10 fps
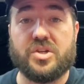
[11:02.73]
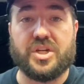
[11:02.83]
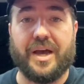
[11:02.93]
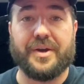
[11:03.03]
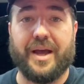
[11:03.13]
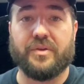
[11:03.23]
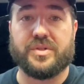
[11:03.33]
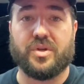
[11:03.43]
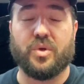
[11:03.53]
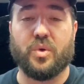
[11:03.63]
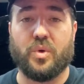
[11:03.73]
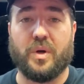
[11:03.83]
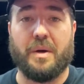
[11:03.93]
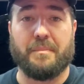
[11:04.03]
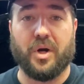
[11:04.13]
shout out
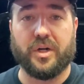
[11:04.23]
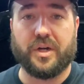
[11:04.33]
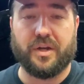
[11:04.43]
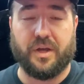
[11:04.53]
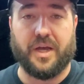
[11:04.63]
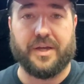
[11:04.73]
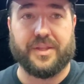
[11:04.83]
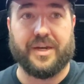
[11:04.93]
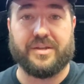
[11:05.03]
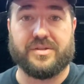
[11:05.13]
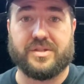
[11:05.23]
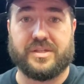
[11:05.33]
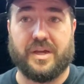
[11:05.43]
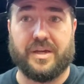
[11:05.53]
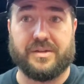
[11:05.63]
to Mark, uh, that
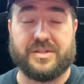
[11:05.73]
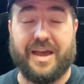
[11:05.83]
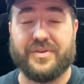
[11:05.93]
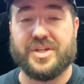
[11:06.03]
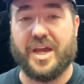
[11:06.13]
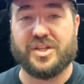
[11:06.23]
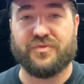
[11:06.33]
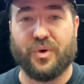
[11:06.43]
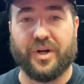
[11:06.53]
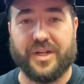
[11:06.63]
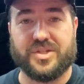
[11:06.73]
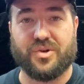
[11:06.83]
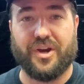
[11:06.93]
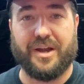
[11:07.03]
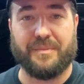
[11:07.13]
is uh, Savage S4 on
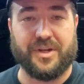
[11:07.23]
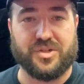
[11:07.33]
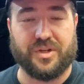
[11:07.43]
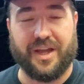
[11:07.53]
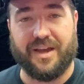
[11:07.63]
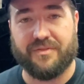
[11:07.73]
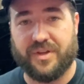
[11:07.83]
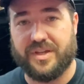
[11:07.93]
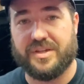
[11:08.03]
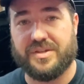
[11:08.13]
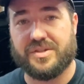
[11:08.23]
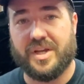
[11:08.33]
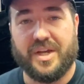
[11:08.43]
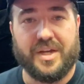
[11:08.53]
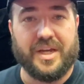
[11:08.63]
Instagram. I should have his
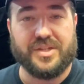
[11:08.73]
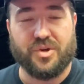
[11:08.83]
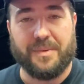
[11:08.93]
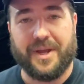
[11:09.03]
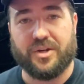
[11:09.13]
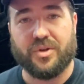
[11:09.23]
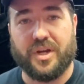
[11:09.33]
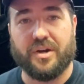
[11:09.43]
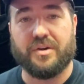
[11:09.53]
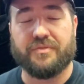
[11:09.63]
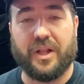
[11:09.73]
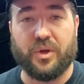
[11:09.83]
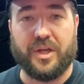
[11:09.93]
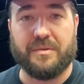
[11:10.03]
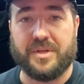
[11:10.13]
Instagram handle here.
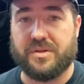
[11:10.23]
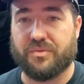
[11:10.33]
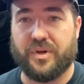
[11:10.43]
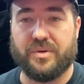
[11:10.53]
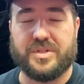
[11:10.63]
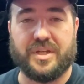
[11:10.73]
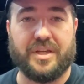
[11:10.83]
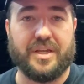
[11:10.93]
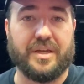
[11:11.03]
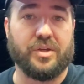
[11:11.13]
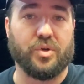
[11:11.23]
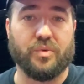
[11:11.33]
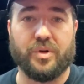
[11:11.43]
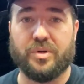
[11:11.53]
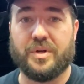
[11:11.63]
Follow him. He's a 3.0T
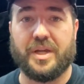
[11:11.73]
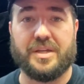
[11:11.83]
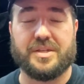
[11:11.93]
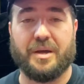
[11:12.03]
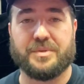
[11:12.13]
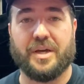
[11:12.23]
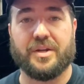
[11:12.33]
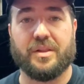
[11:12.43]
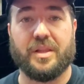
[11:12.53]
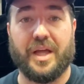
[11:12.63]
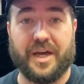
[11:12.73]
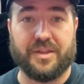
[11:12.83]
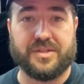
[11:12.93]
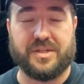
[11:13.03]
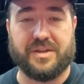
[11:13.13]
guru. He's helped out a lot
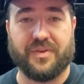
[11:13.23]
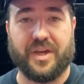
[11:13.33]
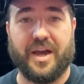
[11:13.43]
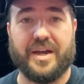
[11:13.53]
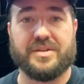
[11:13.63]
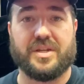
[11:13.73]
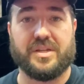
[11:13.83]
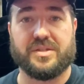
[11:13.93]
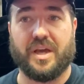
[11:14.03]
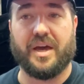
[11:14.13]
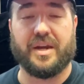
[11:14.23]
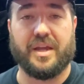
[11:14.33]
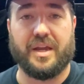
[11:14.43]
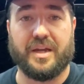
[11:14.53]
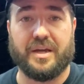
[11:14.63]
of the C7 guys. He's got
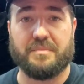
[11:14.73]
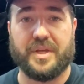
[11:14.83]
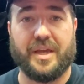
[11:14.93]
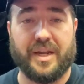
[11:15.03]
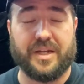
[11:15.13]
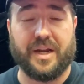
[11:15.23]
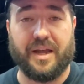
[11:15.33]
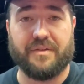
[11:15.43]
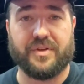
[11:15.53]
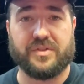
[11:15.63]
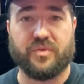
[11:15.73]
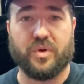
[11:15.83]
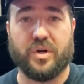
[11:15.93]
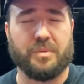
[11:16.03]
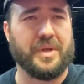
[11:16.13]
a uh, B8 and a half
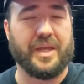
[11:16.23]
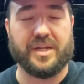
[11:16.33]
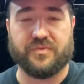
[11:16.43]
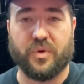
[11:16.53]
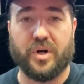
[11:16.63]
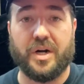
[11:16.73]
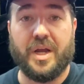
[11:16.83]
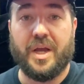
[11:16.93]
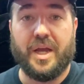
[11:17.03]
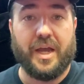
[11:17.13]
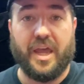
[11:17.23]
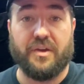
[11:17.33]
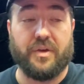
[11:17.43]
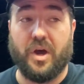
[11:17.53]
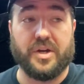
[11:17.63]
S4 or B8 S4.
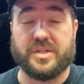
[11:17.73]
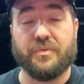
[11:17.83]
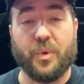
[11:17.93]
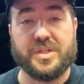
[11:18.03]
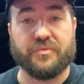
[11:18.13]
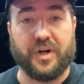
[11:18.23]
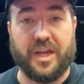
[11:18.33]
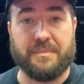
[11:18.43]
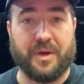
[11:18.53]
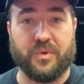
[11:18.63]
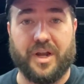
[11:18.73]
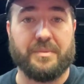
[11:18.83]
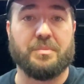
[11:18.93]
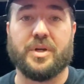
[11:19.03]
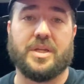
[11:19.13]
It, honestly, if it wasn't for him, I would
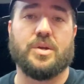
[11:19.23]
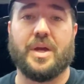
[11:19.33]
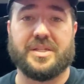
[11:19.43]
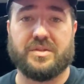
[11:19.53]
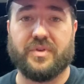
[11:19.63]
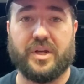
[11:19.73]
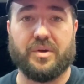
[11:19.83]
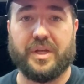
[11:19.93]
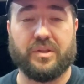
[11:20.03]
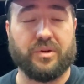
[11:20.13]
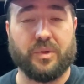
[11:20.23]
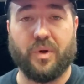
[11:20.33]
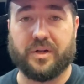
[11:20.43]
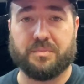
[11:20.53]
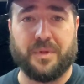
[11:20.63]
not be bringing you guys this video. He literally
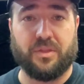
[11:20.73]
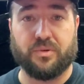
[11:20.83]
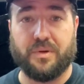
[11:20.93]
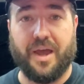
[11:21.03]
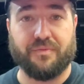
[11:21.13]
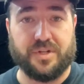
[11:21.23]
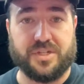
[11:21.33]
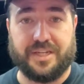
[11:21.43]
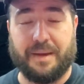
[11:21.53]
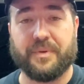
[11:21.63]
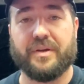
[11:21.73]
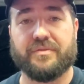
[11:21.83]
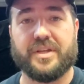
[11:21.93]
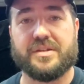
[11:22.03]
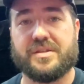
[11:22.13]
walked me through every step
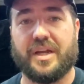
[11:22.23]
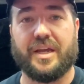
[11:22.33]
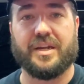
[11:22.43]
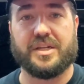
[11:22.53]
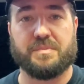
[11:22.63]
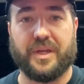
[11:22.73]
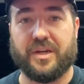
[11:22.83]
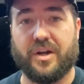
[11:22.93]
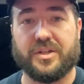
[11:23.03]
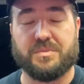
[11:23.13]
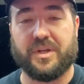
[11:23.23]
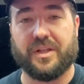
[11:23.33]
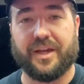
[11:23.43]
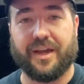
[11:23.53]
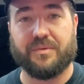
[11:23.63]
of this and explained it all to me
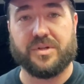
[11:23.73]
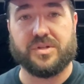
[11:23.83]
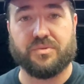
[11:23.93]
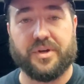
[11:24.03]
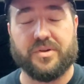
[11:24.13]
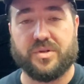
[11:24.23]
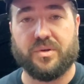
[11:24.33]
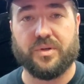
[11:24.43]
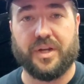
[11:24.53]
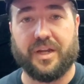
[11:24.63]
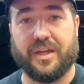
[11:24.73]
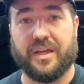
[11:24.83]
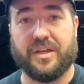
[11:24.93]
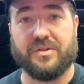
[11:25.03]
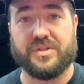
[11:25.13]
like I was three years old
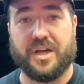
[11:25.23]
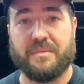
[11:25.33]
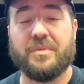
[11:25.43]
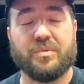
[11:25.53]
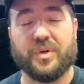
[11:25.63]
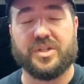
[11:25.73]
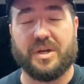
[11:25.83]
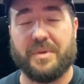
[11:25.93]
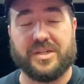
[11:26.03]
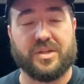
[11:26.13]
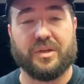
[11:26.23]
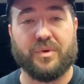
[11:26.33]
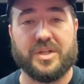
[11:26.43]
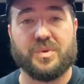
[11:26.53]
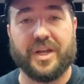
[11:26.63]
and dumb, which I basically
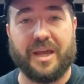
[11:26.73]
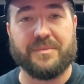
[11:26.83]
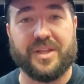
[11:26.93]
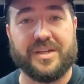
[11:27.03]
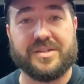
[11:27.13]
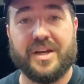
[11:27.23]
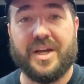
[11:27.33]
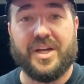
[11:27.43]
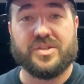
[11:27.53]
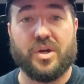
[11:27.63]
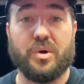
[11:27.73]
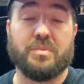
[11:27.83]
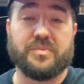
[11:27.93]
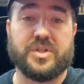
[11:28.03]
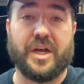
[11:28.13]
was when it came to this.
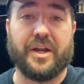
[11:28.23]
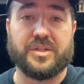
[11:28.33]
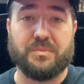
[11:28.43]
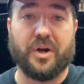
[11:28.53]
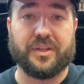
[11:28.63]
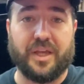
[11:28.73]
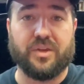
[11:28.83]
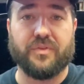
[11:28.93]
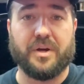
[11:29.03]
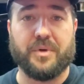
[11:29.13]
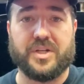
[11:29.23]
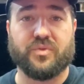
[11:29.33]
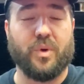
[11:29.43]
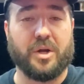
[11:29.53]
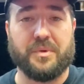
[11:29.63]
So shout out to Mark. Thank you very much
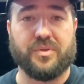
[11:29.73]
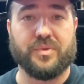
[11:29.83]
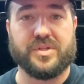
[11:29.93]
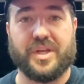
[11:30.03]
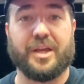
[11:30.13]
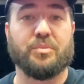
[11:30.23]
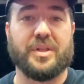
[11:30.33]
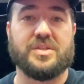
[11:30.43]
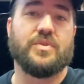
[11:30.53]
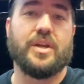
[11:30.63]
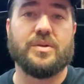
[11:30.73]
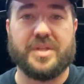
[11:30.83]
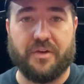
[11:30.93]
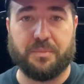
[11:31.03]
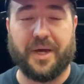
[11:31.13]
for walking me through this so I could bring this video
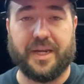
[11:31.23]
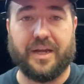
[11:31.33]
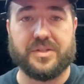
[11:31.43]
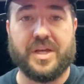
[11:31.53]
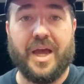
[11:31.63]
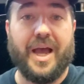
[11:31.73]
to everybody else.